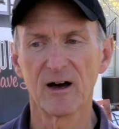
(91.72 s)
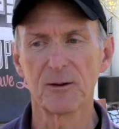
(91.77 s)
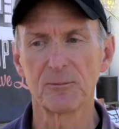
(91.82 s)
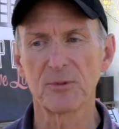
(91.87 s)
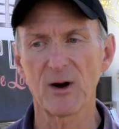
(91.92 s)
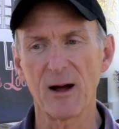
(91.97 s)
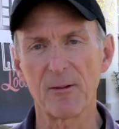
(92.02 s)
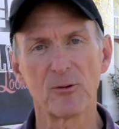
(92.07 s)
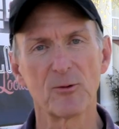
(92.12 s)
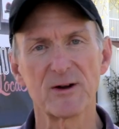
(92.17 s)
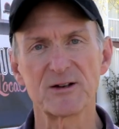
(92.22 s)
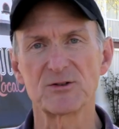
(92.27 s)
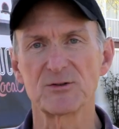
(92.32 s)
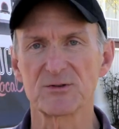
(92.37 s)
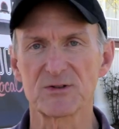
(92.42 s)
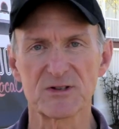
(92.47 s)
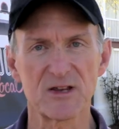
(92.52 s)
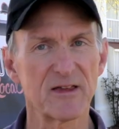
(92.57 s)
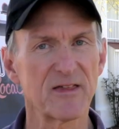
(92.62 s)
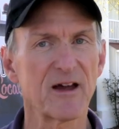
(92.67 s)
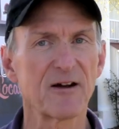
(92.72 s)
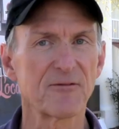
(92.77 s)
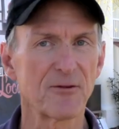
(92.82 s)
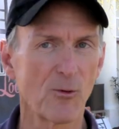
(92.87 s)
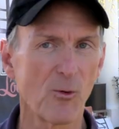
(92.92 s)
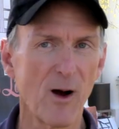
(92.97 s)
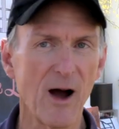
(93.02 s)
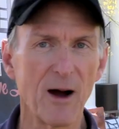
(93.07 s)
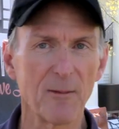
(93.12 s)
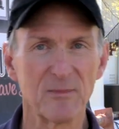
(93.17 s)
Probably what you'll see there for
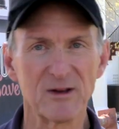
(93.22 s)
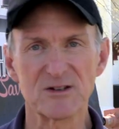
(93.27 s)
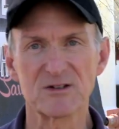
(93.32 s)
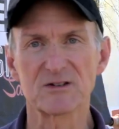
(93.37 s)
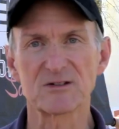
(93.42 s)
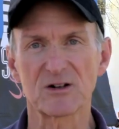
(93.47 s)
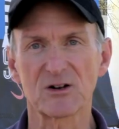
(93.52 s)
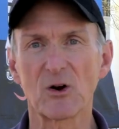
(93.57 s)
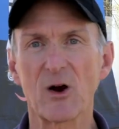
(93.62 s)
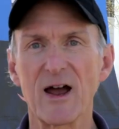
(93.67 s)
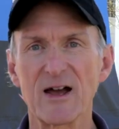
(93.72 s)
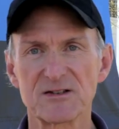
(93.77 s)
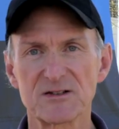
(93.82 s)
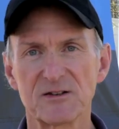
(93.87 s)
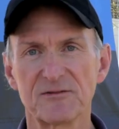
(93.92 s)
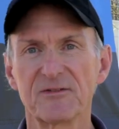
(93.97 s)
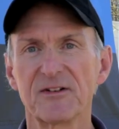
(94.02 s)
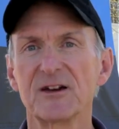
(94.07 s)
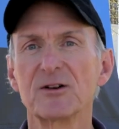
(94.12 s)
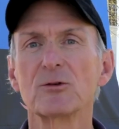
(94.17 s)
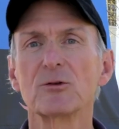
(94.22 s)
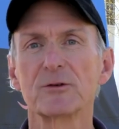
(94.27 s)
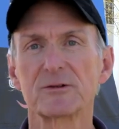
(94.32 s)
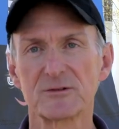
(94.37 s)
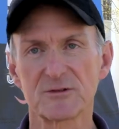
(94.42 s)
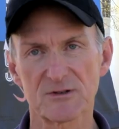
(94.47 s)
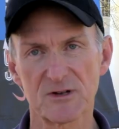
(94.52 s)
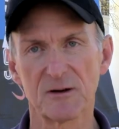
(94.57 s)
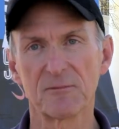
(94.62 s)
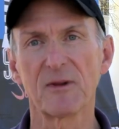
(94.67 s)
a while be just a grassy field
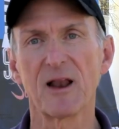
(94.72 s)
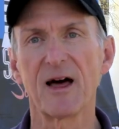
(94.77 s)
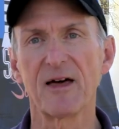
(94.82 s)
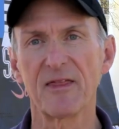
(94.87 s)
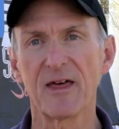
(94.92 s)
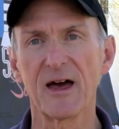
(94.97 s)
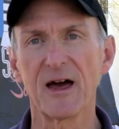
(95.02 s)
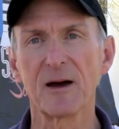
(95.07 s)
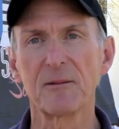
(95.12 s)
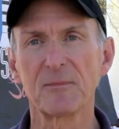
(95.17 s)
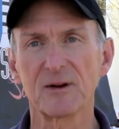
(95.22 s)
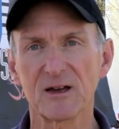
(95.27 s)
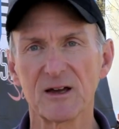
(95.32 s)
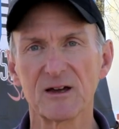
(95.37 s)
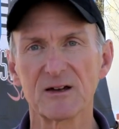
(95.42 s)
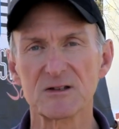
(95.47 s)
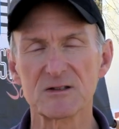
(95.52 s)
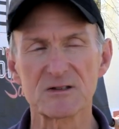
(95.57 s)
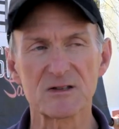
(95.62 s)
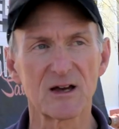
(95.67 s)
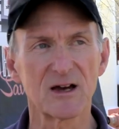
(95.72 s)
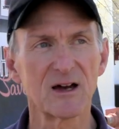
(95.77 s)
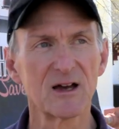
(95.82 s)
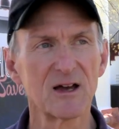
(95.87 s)
or something like that, because